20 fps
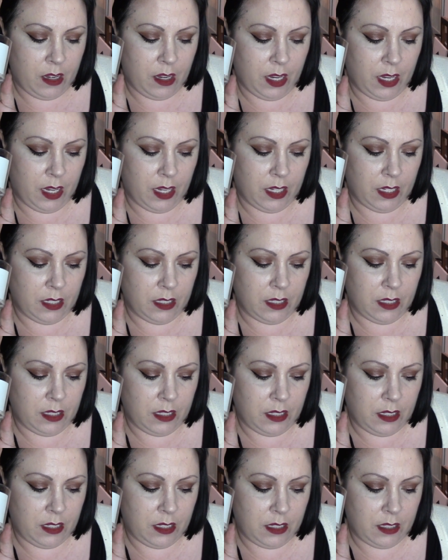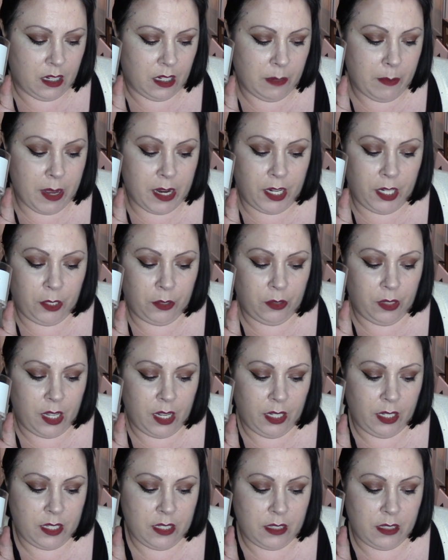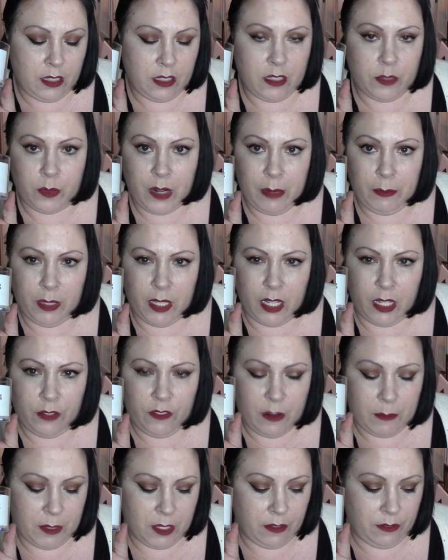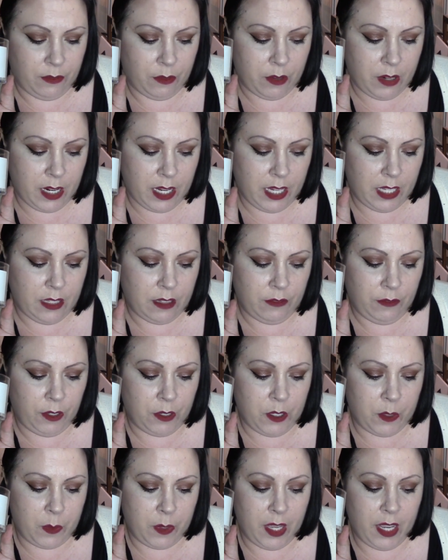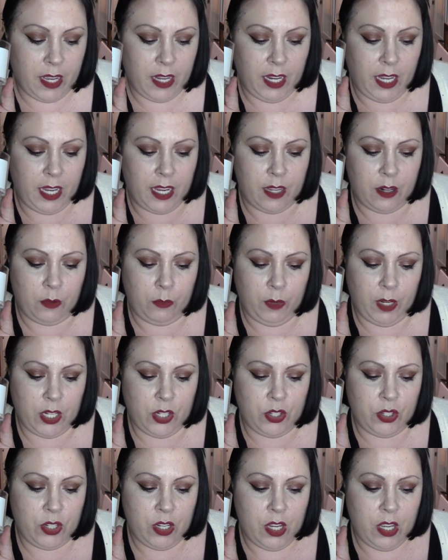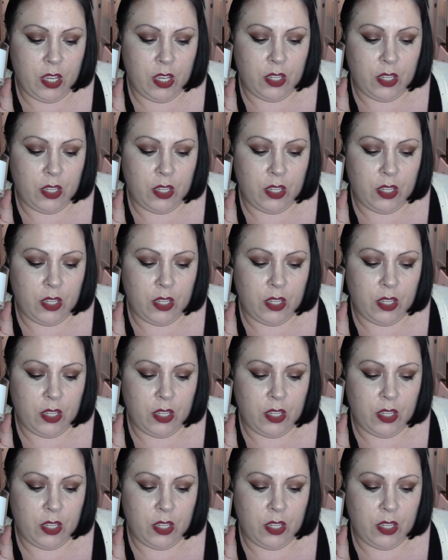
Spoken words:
And Commodity Oolong is, and this is what I'm getting from Sephora, it's infused with honey and a rich,